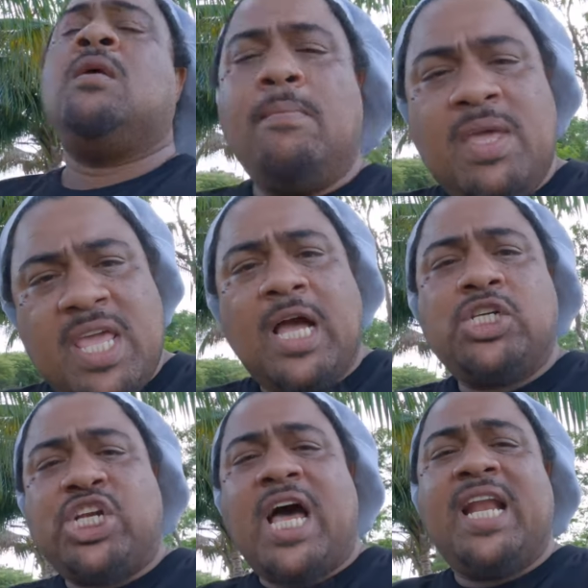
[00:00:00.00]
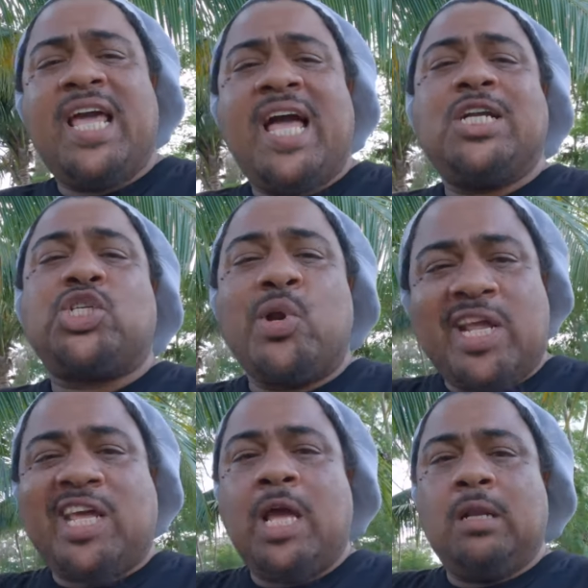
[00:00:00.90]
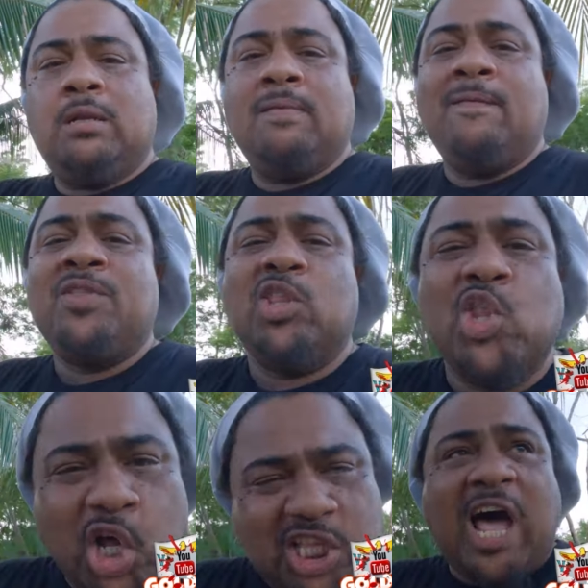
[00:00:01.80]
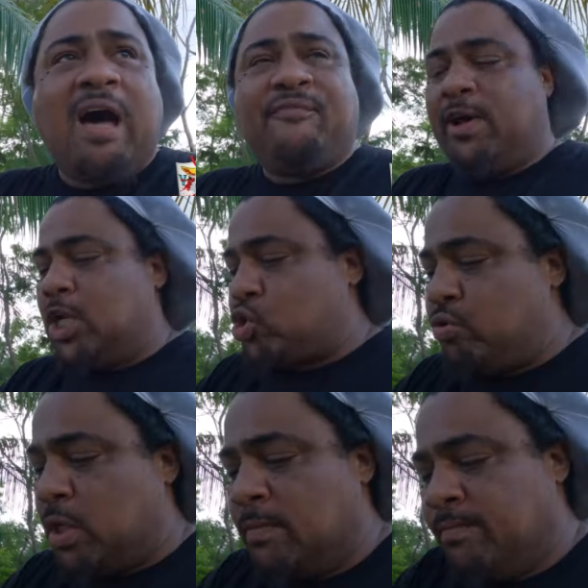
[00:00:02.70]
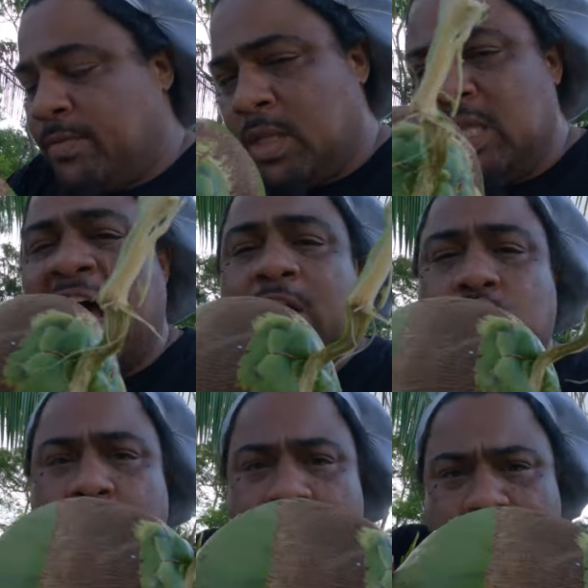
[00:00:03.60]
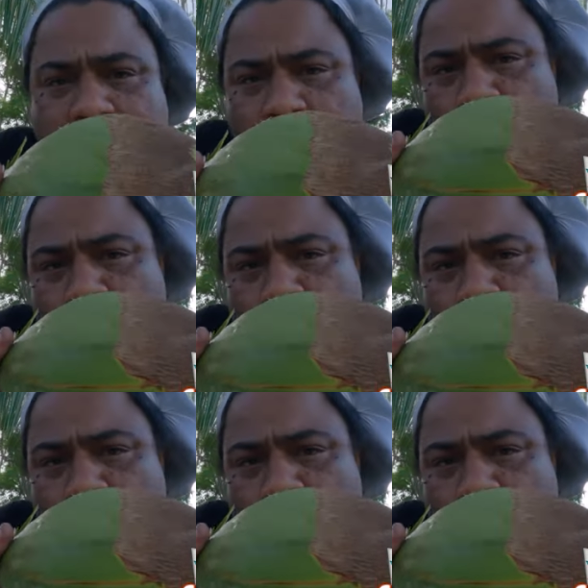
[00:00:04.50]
Me and Sha, they are drinking. Not half of the tree. Natural, man.